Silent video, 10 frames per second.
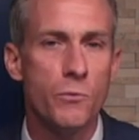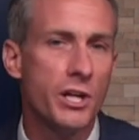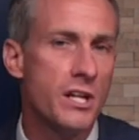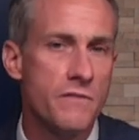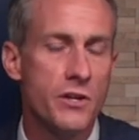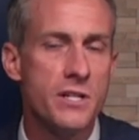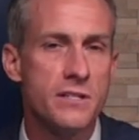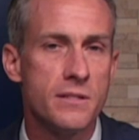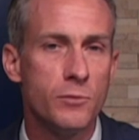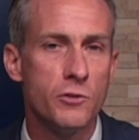They work in a
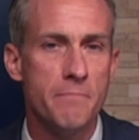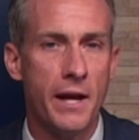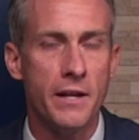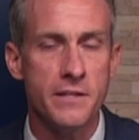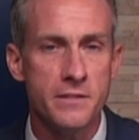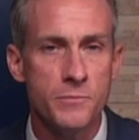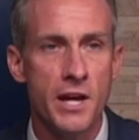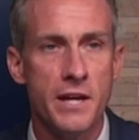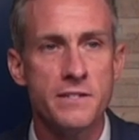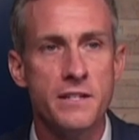very similar
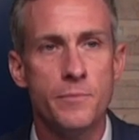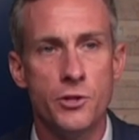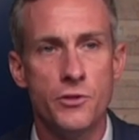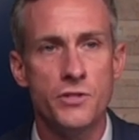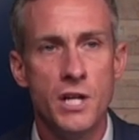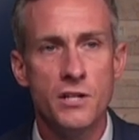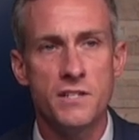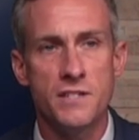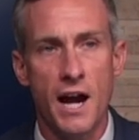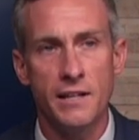mechanism to ACE inhibitors
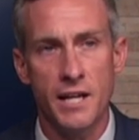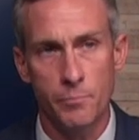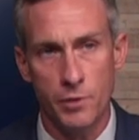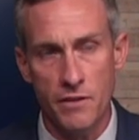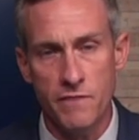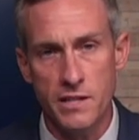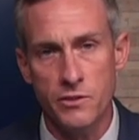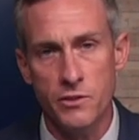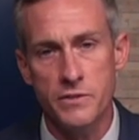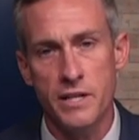to dilate blood
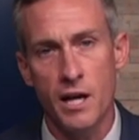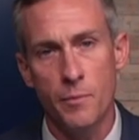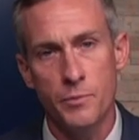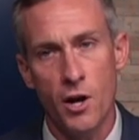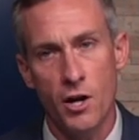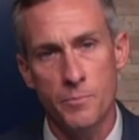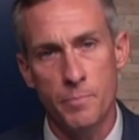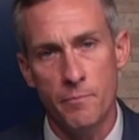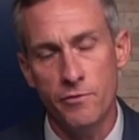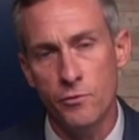vessels and help the
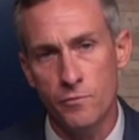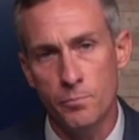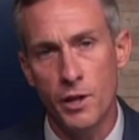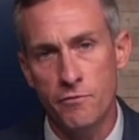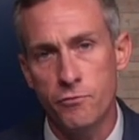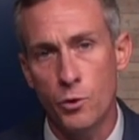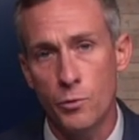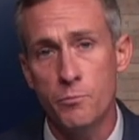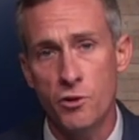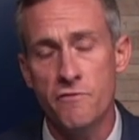heart pump blood
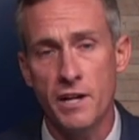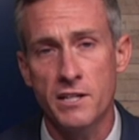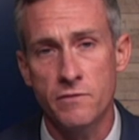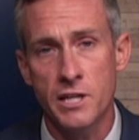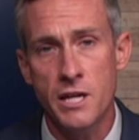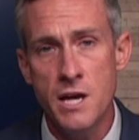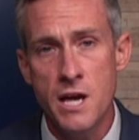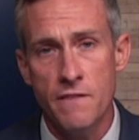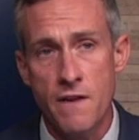forward more effectively.